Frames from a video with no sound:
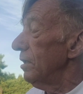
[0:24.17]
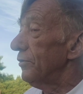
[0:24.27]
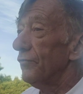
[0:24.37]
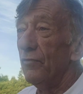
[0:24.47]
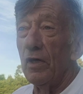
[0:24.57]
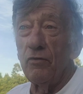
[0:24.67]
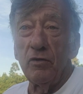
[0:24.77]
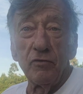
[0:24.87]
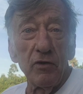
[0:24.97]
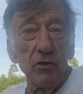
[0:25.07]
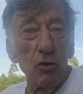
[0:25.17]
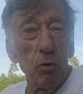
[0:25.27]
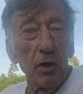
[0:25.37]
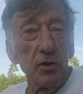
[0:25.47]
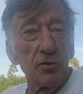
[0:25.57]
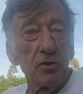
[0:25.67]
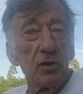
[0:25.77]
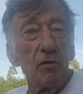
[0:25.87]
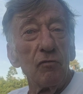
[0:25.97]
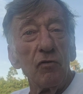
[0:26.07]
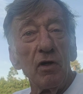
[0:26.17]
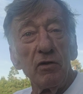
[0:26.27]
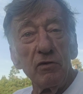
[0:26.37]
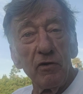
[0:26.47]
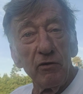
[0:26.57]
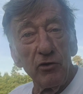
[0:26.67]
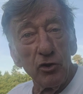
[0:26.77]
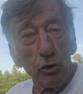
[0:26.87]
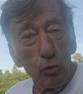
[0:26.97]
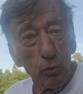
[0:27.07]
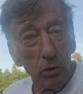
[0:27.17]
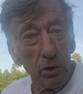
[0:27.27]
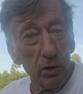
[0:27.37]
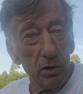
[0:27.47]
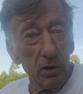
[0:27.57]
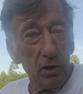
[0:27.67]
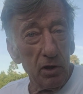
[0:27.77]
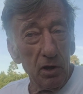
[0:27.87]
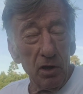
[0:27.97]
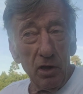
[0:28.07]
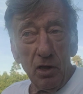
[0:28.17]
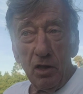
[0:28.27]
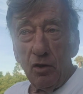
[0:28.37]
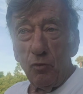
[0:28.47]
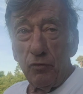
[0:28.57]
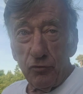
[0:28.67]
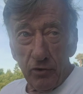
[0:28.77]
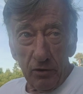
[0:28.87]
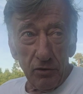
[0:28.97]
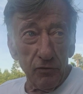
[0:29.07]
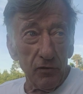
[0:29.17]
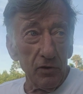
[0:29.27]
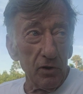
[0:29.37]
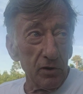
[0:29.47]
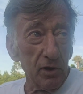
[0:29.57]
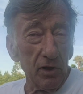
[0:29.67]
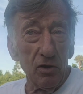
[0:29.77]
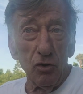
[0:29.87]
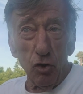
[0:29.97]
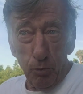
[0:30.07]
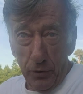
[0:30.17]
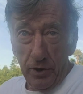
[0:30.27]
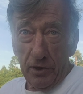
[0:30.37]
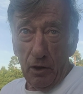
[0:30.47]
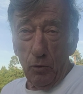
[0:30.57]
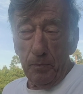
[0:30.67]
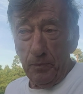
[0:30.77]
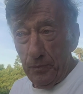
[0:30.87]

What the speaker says: It's very, very quiet and very, very cool. We've transferred up here now,